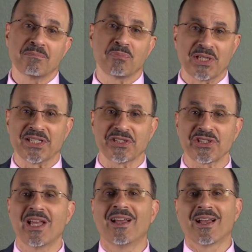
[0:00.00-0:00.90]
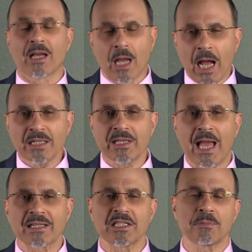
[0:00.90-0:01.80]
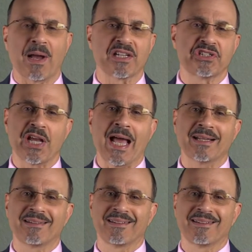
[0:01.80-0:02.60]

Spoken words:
please contact us by chat,